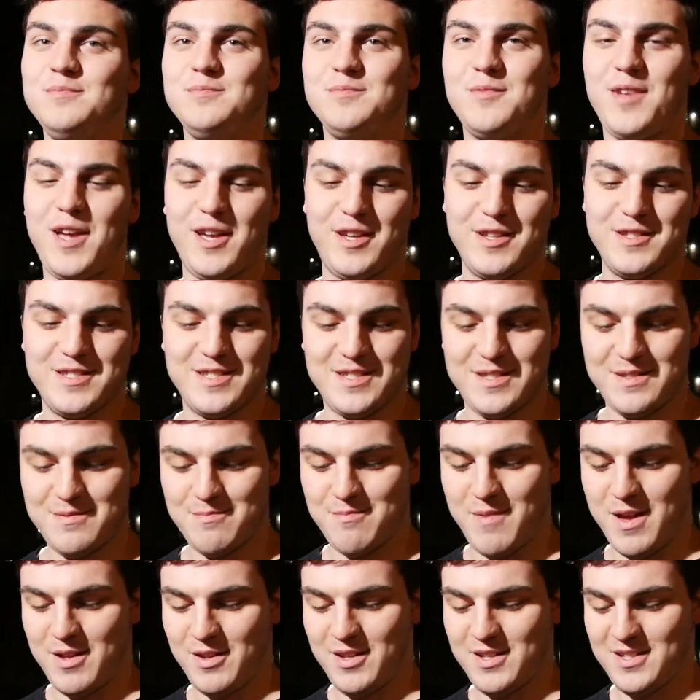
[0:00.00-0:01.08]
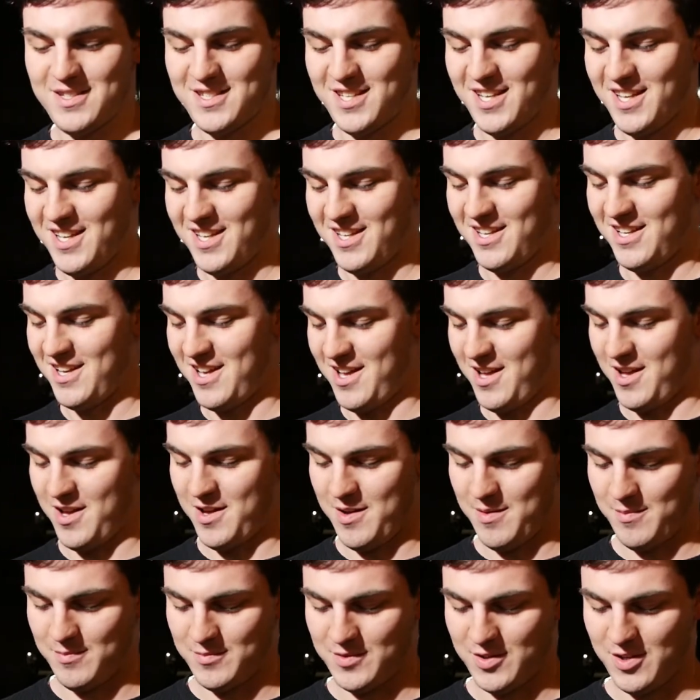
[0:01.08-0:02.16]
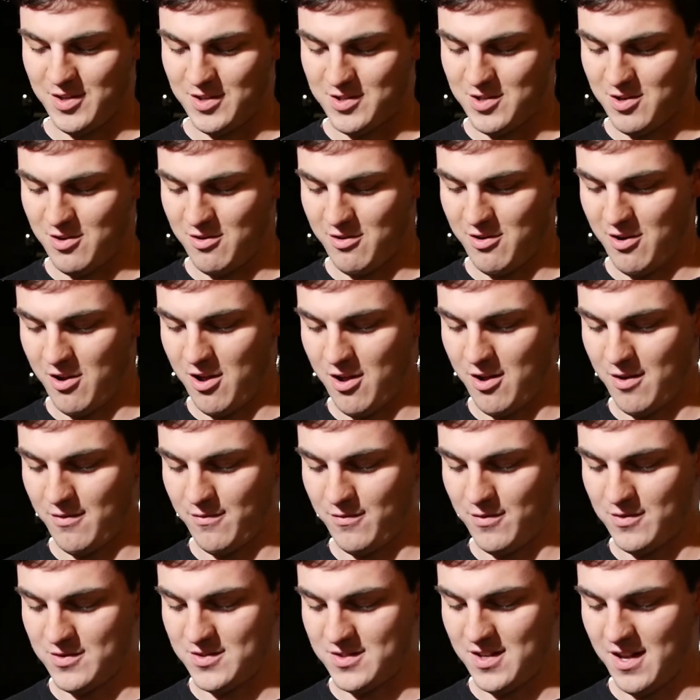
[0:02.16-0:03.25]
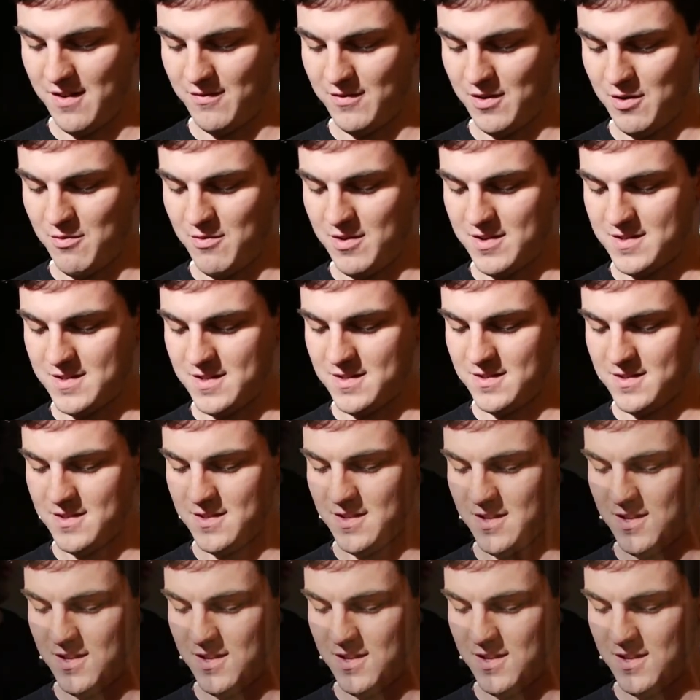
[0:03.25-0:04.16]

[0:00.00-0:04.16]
I can smell it. I'm gonna turn it off for safety reasons. When